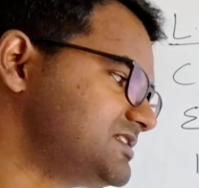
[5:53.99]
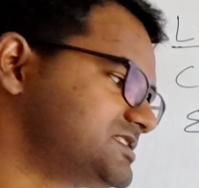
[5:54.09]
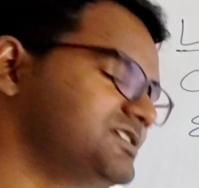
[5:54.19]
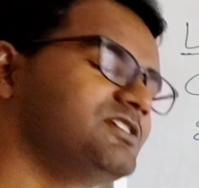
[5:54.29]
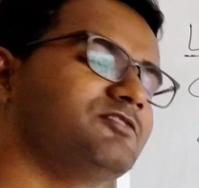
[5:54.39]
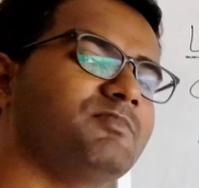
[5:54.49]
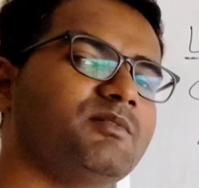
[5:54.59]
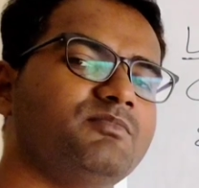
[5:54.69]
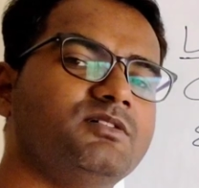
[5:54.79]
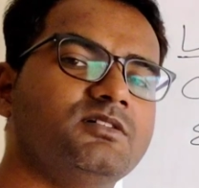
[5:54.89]
will still
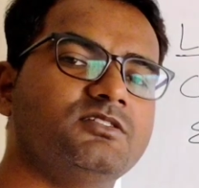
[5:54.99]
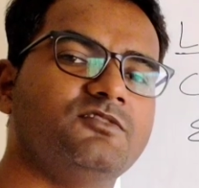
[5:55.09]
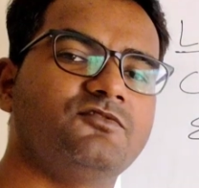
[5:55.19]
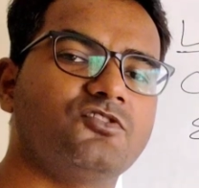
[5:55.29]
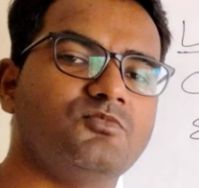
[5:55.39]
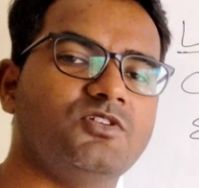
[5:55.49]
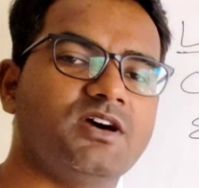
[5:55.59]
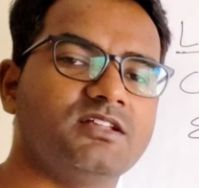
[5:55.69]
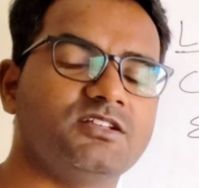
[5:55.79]
remember the formula,